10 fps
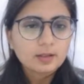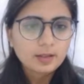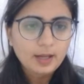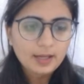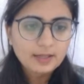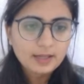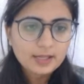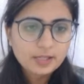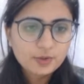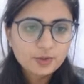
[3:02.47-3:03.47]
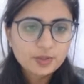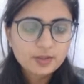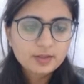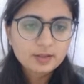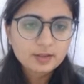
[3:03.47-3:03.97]
And
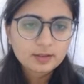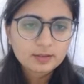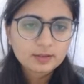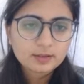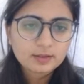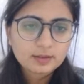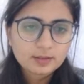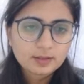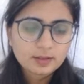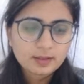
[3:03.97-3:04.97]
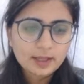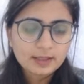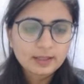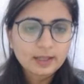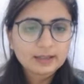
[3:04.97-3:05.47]
estrogen,
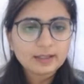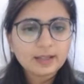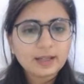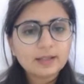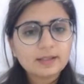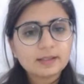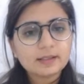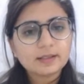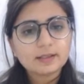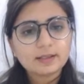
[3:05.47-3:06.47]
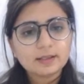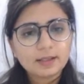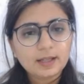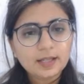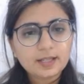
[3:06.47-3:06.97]
at the other hand,
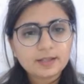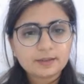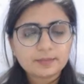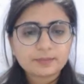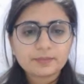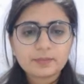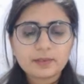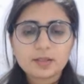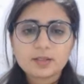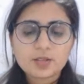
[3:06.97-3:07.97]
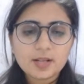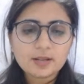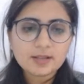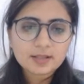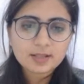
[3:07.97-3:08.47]
it
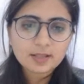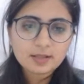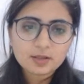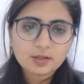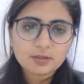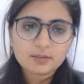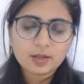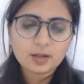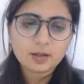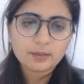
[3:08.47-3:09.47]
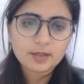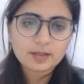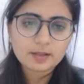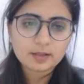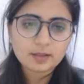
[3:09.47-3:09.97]
changes
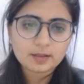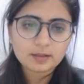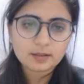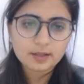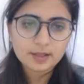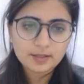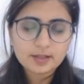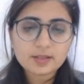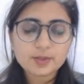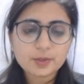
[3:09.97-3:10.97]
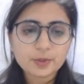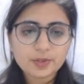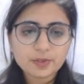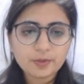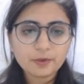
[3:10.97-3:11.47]
the it is
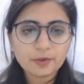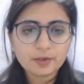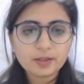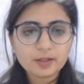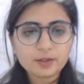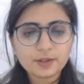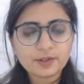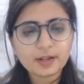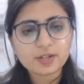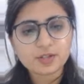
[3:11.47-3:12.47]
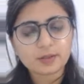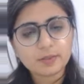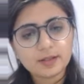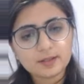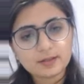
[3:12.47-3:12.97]
responsible for the
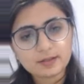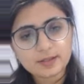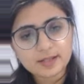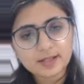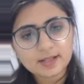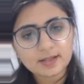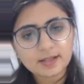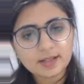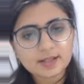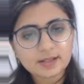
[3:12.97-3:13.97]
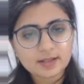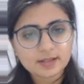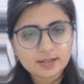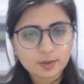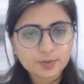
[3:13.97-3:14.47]
contraction. In recent studies, it
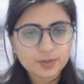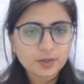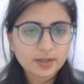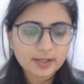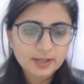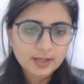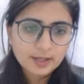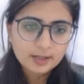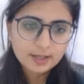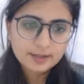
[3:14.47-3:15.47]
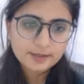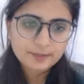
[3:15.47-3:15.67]
is observed that it